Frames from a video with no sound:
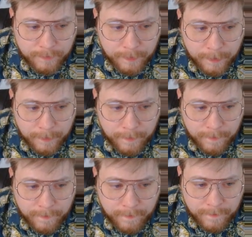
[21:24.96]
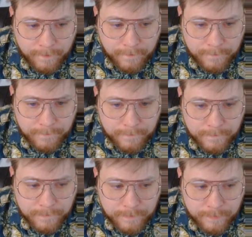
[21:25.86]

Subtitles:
(silence)